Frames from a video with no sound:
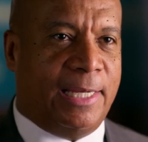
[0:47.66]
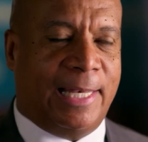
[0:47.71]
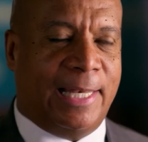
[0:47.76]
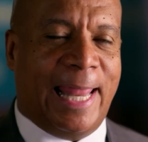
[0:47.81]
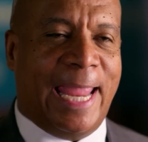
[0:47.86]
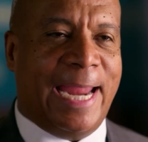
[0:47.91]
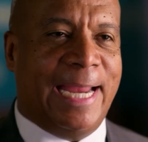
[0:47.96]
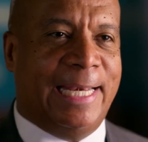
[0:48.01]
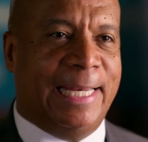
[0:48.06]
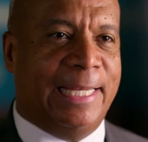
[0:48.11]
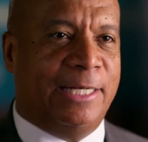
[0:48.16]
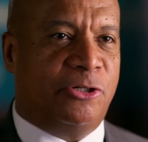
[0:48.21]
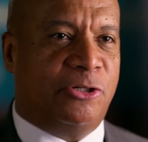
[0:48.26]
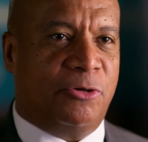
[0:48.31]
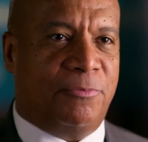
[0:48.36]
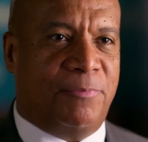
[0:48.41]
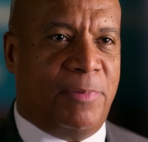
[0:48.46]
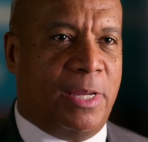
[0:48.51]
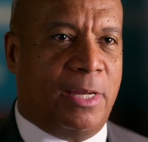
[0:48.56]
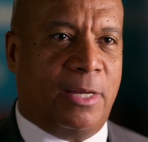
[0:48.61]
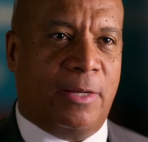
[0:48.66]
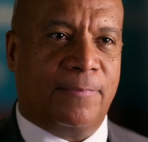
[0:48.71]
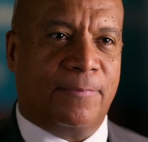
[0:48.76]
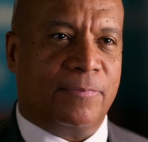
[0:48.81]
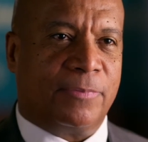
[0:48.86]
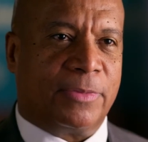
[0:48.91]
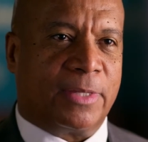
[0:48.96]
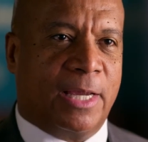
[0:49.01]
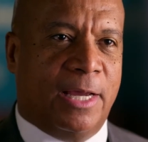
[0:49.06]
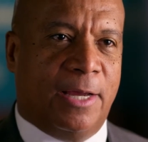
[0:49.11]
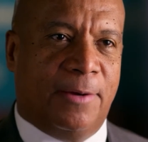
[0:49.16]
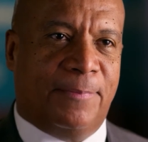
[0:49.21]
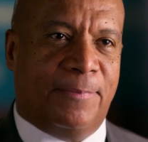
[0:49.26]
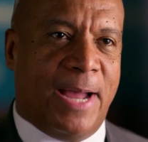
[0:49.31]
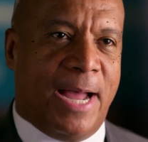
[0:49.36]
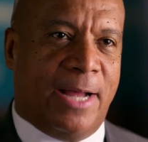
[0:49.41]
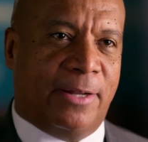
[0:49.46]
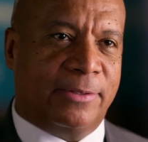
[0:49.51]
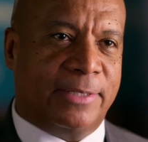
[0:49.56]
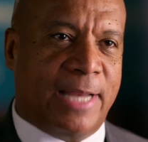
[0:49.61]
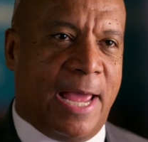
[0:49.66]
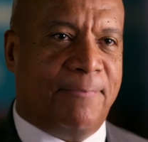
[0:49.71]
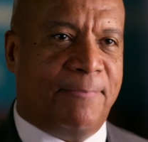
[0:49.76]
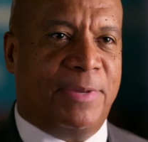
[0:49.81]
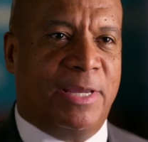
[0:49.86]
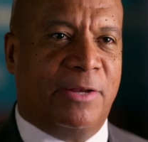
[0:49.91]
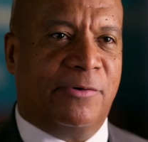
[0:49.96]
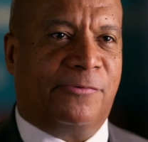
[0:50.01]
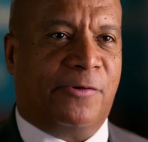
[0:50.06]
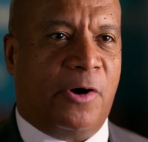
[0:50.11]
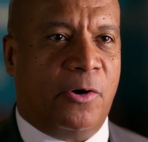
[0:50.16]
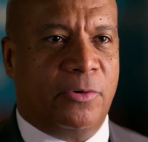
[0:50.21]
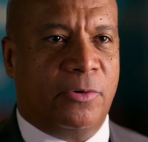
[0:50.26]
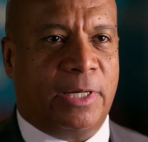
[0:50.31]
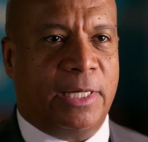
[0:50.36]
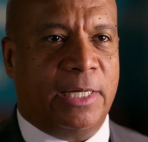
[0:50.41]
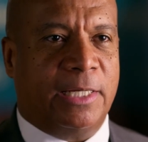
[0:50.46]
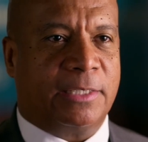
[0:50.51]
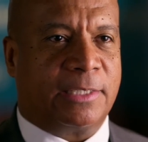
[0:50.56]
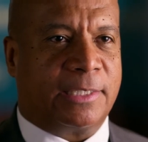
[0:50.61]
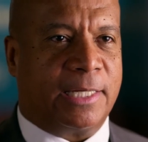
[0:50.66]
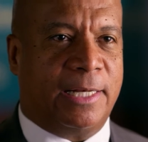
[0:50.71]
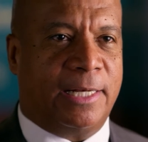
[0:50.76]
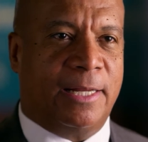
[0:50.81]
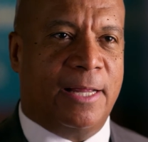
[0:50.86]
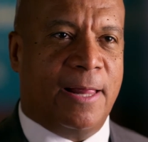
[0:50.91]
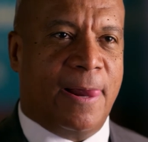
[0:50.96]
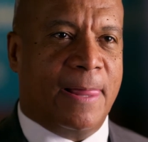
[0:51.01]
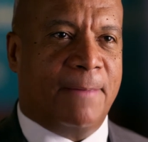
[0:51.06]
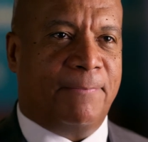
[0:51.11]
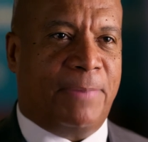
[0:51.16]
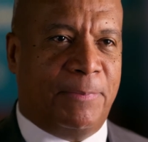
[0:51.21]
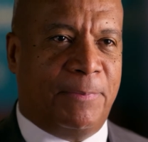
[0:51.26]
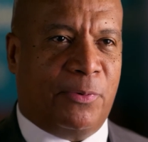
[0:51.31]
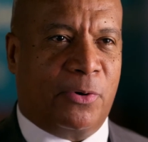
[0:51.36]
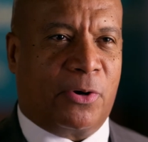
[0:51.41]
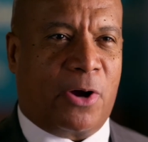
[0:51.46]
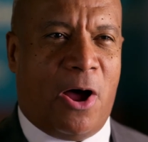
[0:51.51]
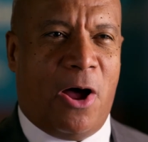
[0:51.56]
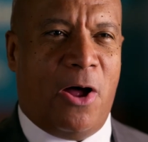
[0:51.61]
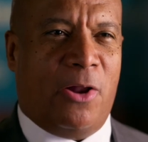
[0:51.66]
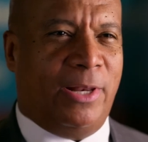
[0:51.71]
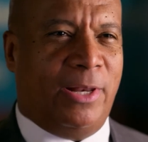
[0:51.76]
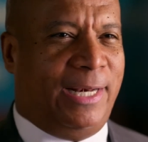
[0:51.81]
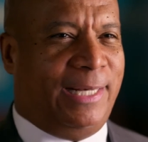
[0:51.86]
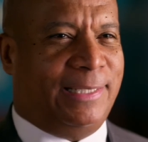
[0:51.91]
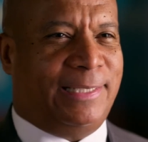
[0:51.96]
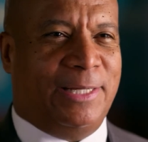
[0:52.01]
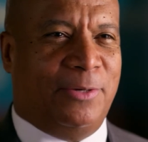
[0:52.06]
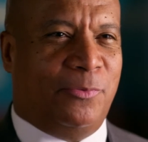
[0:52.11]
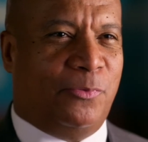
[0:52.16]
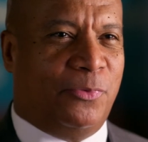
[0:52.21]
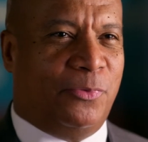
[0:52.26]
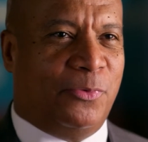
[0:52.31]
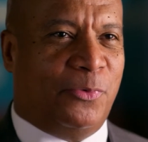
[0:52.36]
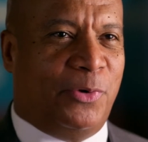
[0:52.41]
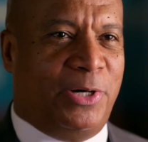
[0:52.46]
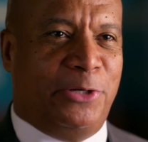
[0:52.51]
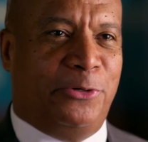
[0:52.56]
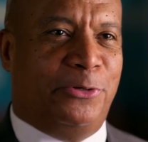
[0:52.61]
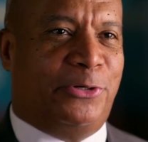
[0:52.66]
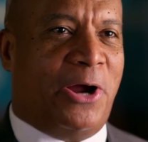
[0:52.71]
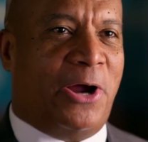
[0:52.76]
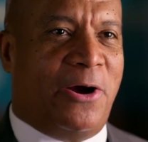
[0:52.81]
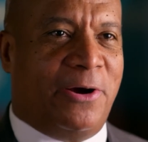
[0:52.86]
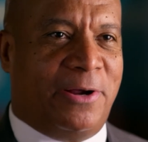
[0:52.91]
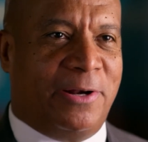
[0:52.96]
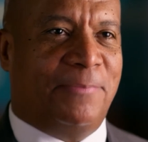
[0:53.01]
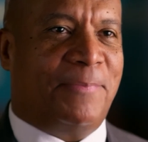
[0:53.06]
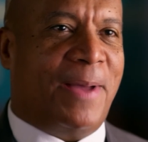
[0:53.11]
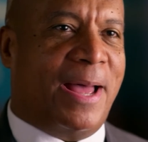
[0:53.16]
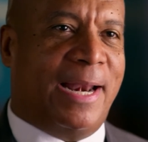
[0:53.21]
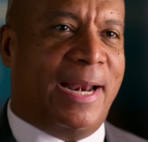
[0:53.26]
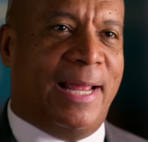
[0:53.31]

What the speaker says: laid into me about not being focused and people calling. I said, what are you talking about?